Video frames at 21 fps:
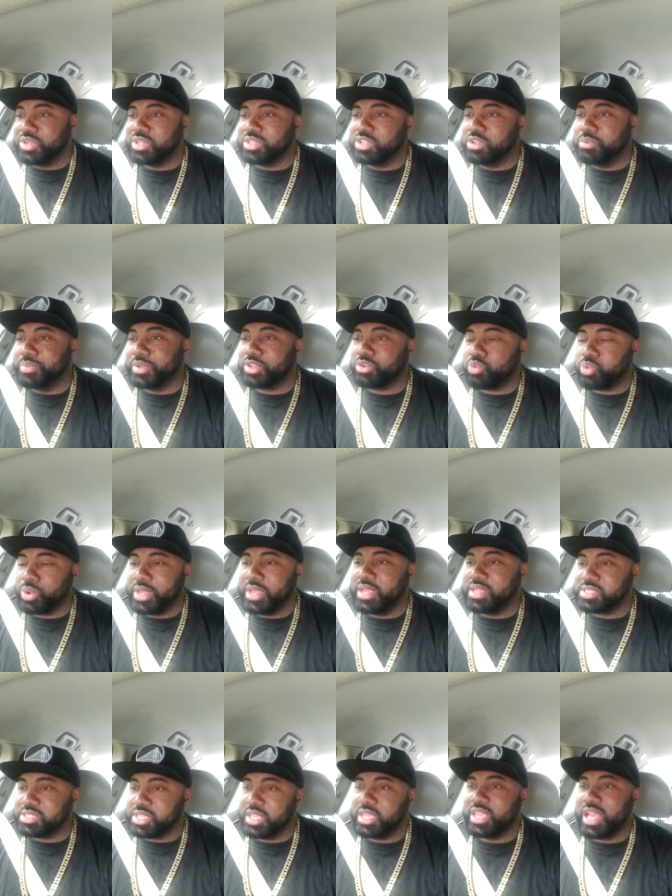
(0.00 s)
little bit
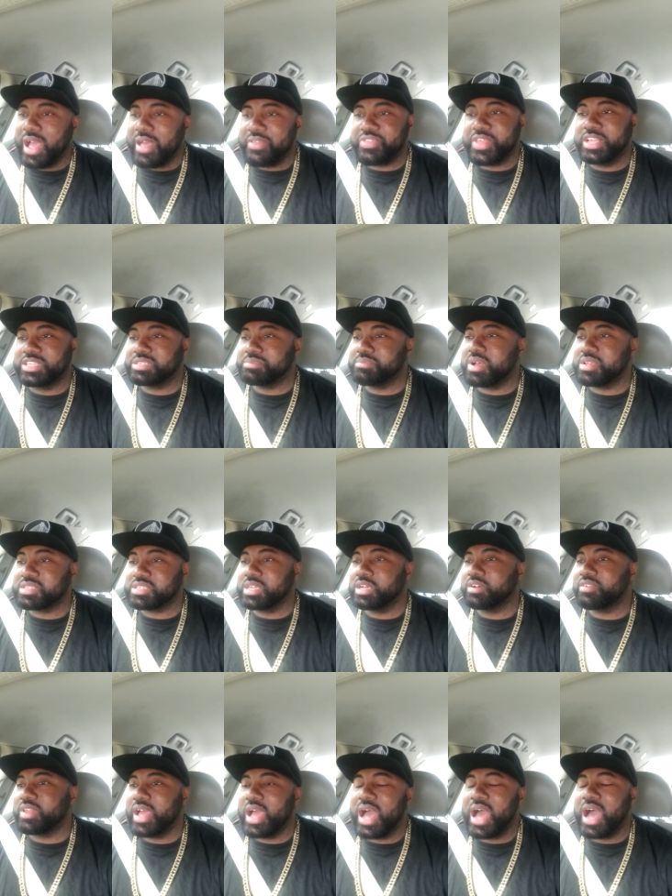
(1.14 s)
queasy i think to
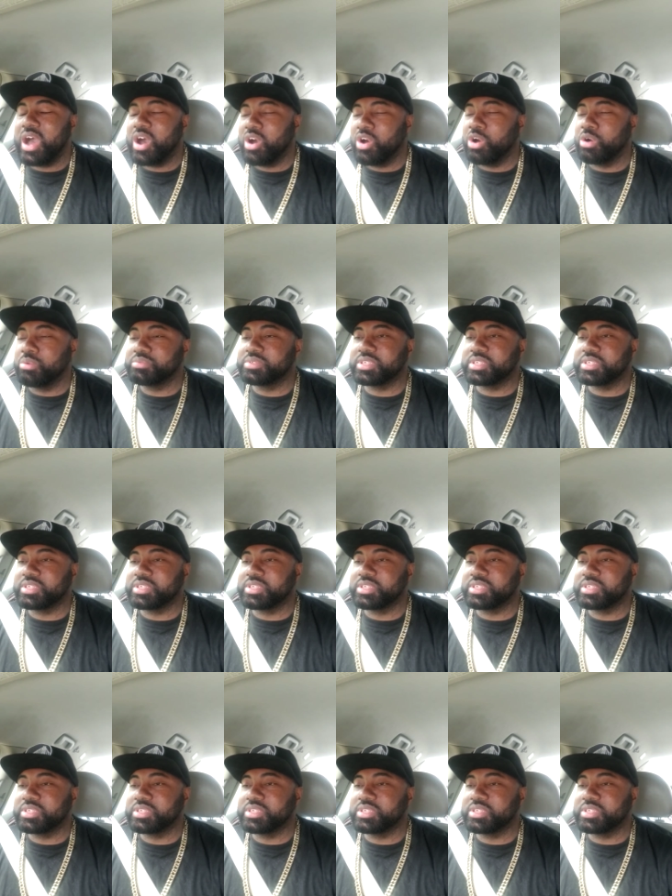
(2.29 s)
myself like i hope